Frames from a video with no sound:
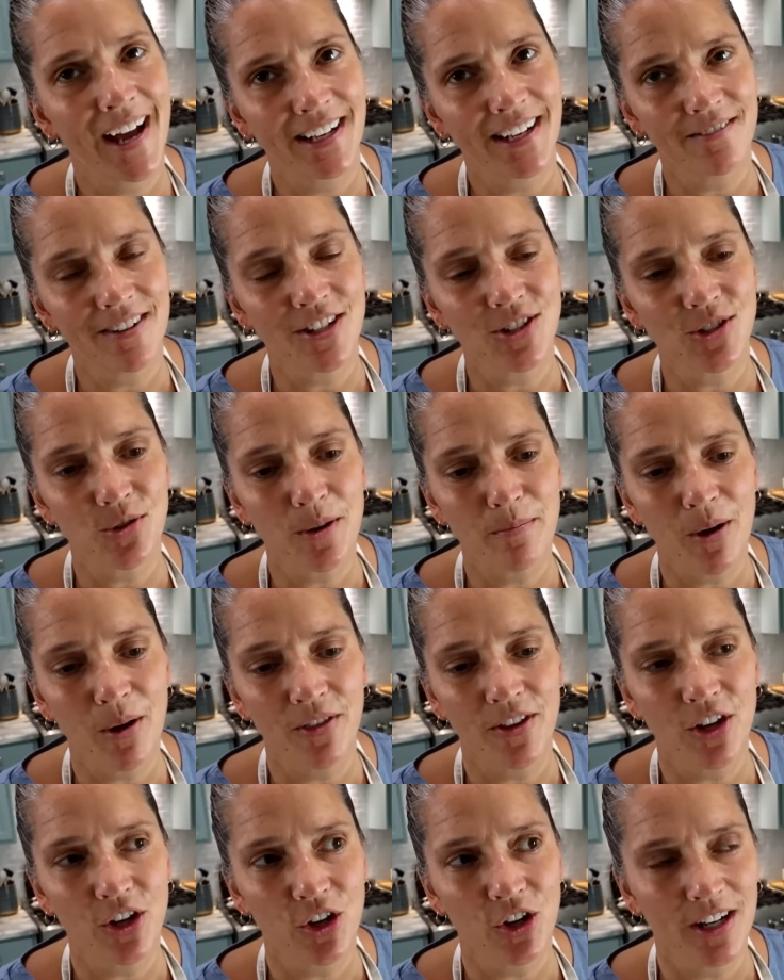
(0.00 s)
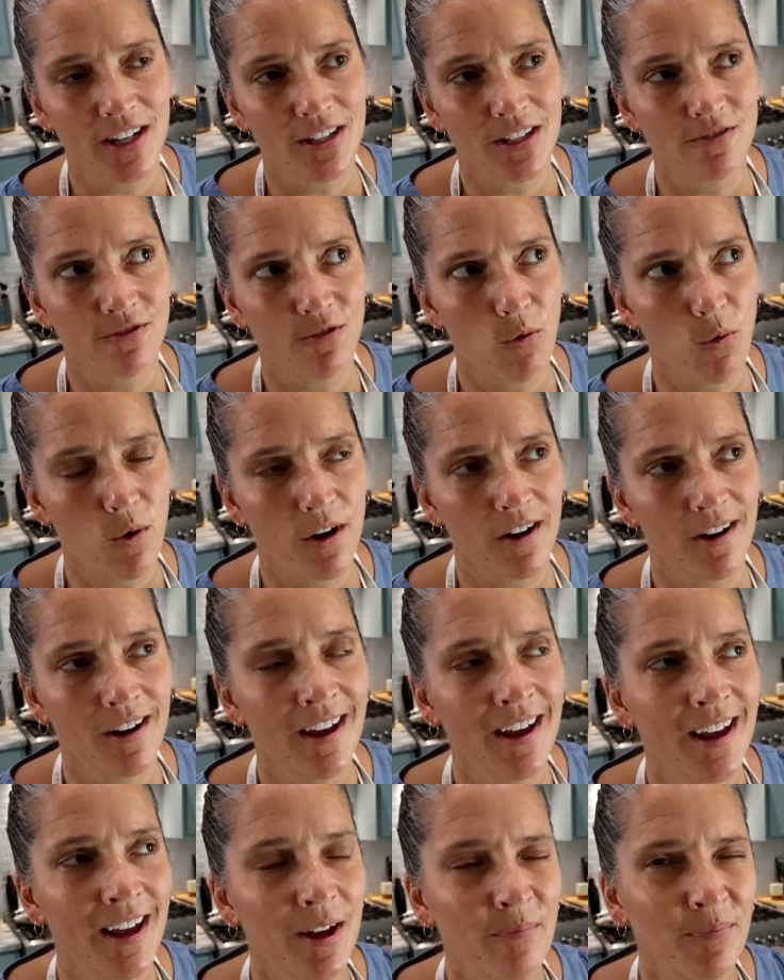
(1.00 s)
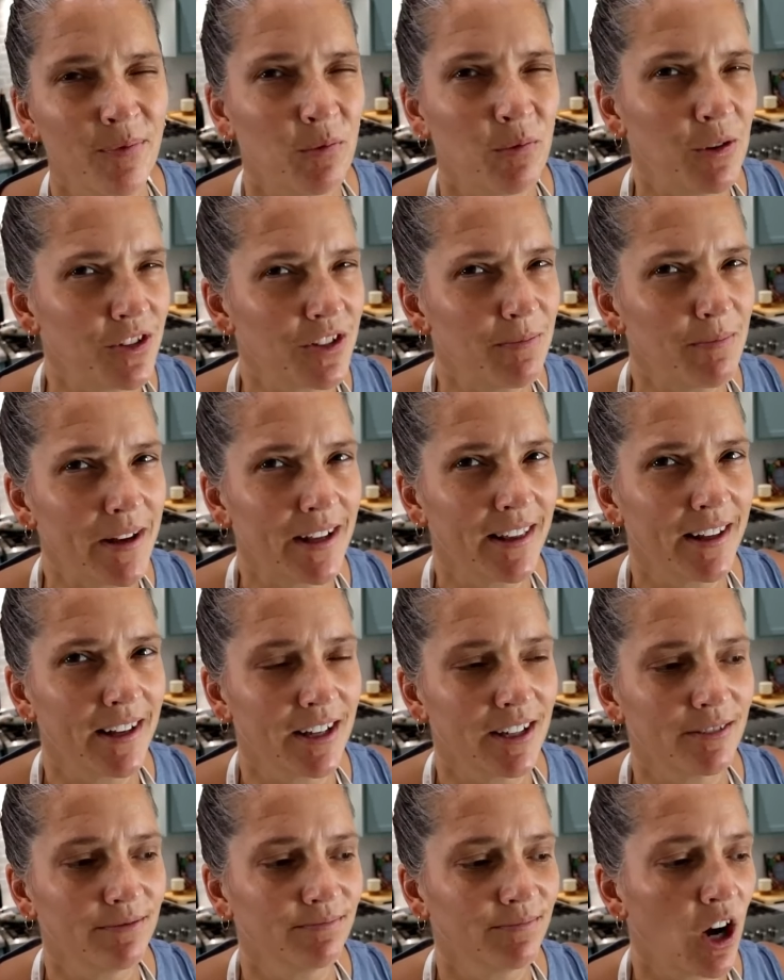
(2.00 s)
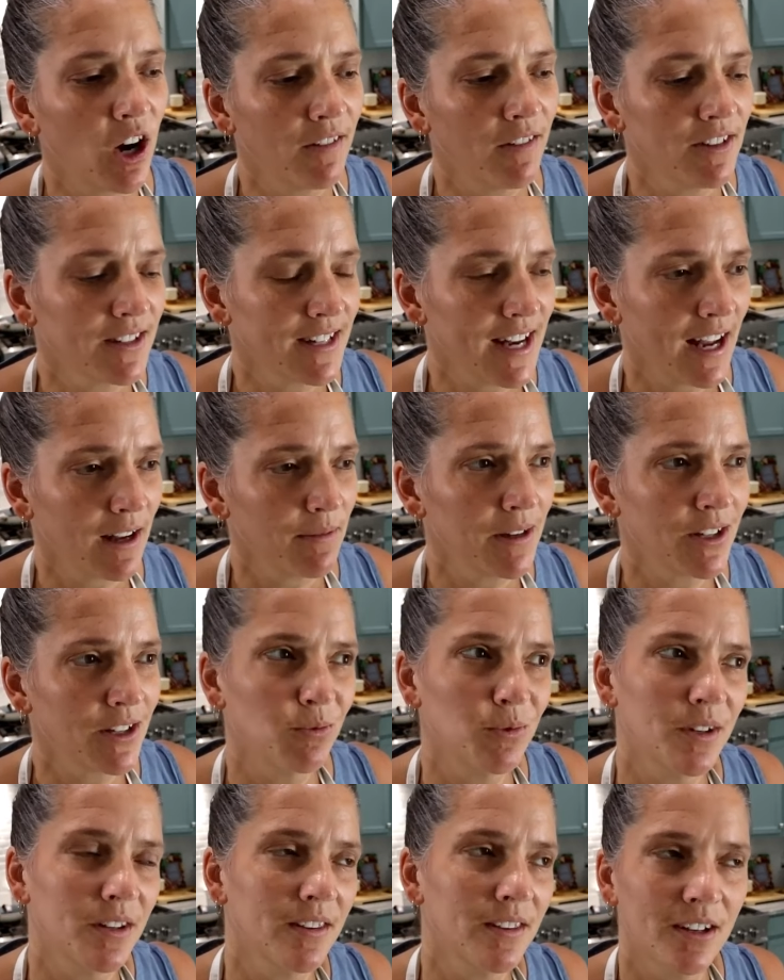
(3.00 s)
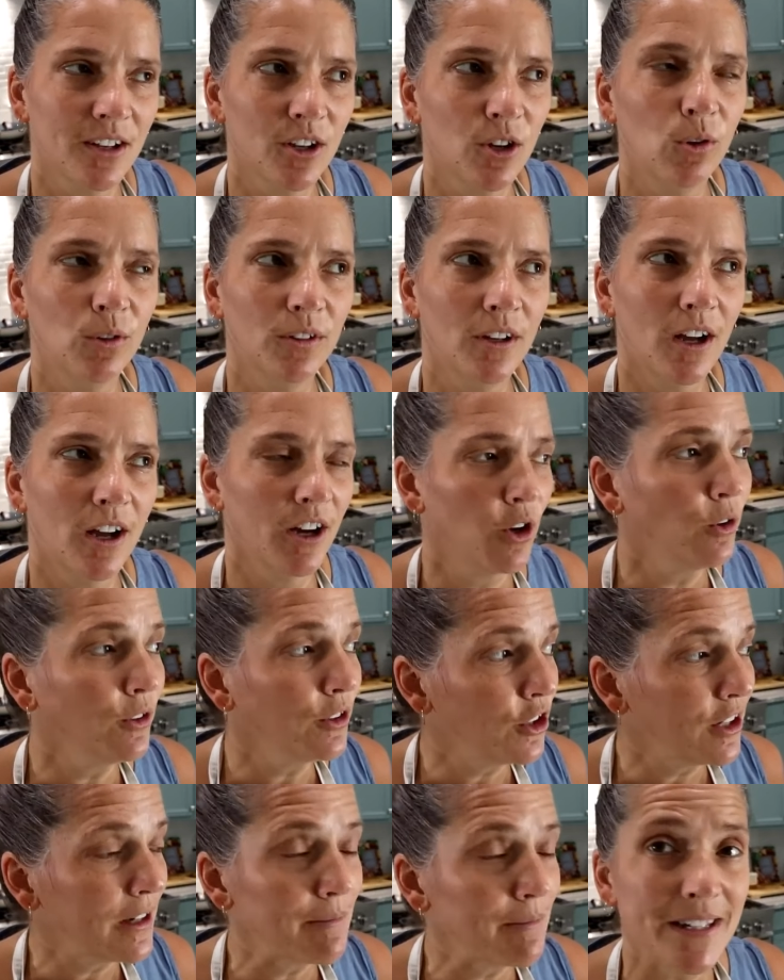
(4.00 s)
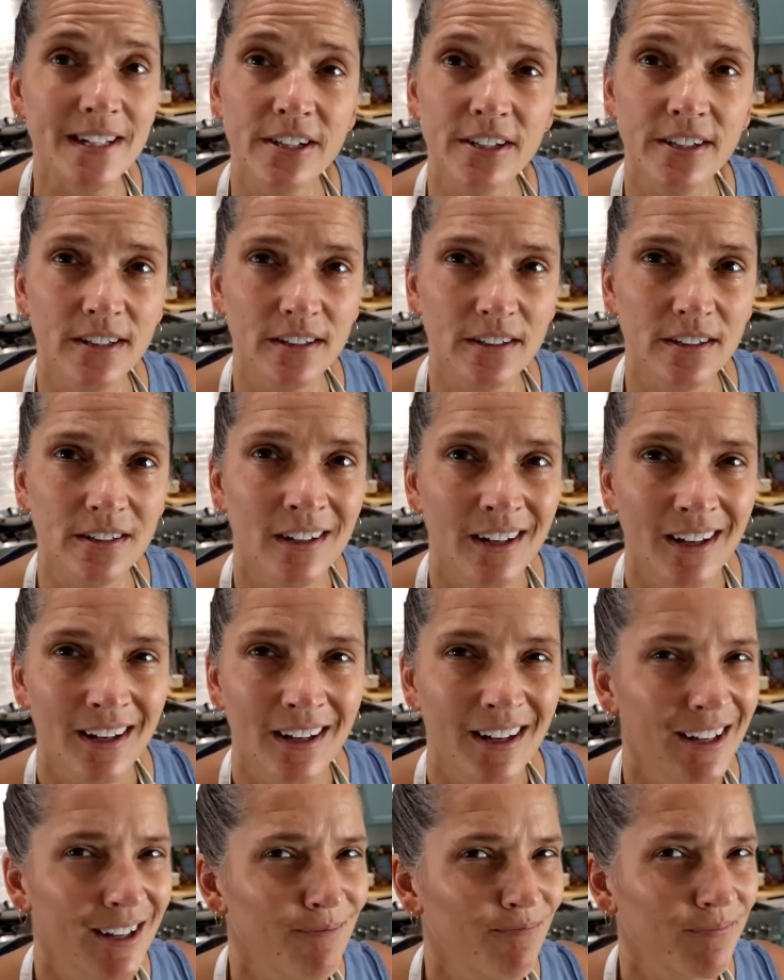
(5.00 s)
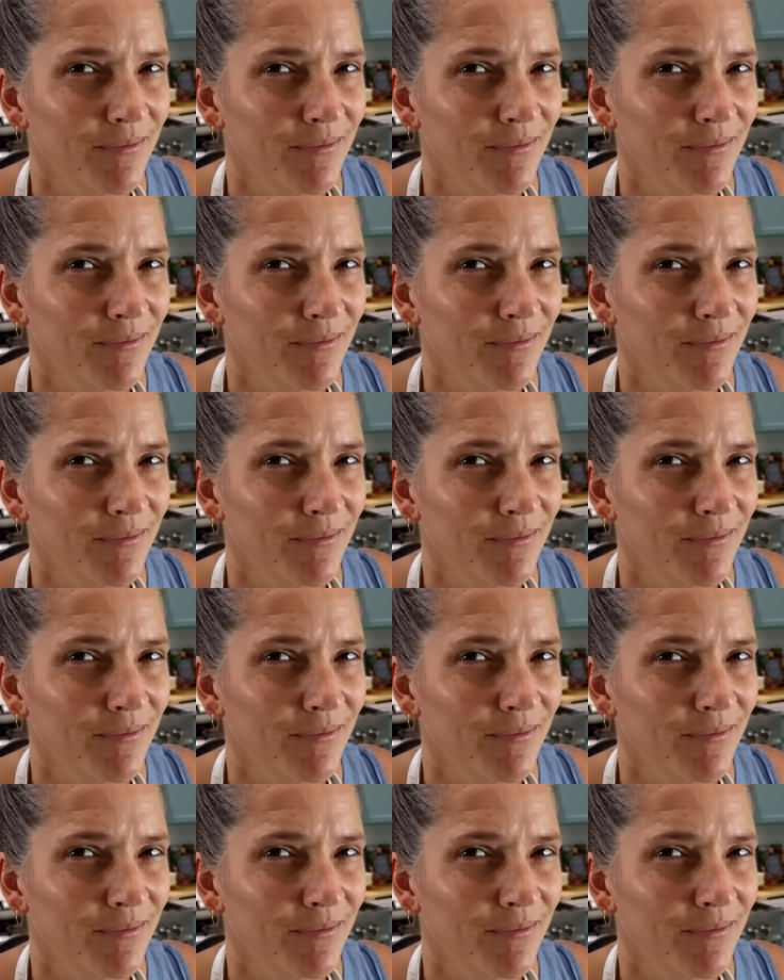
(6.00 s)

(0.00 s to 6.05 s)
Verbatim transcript: well, kind of, I sort of bought the ingredients for, we used to make like a harvest snack mix with gold, uh, golden graham cereal,